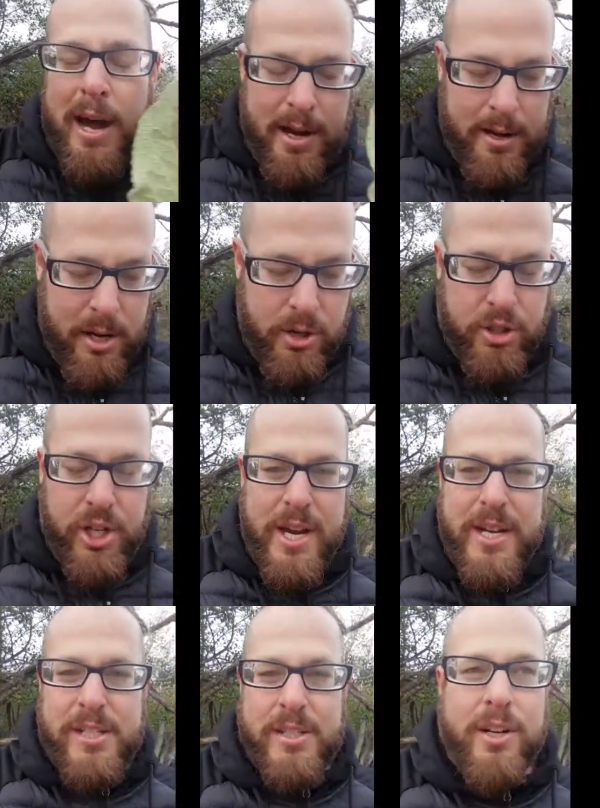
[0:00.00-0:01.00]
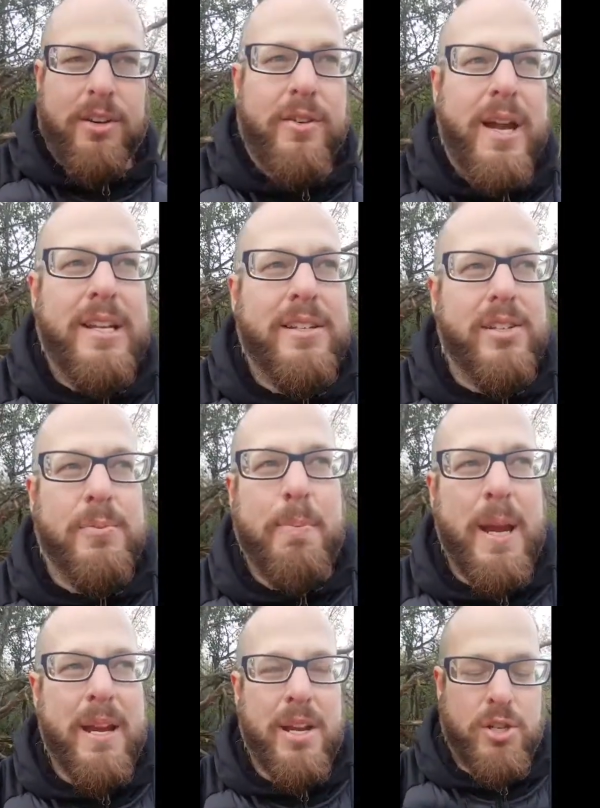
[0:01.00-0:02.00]
on their cheeks to create this
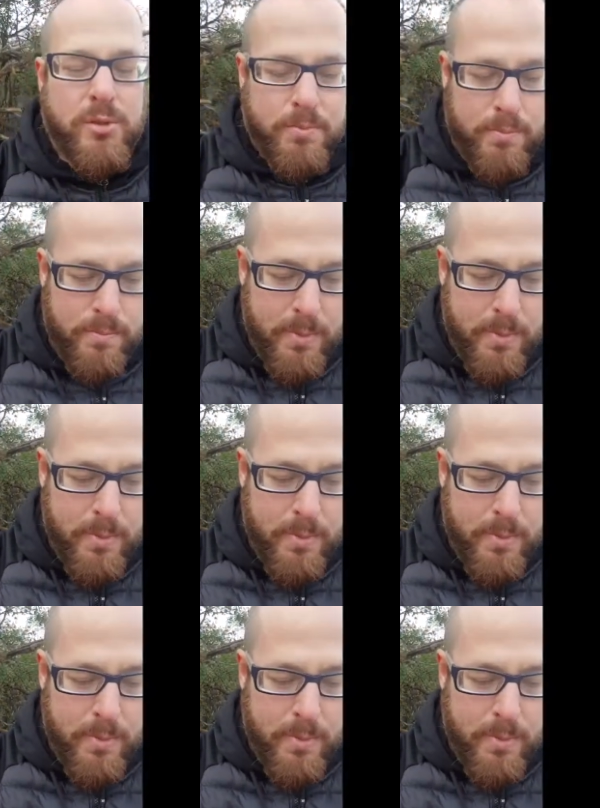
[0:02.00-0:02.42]
pinkish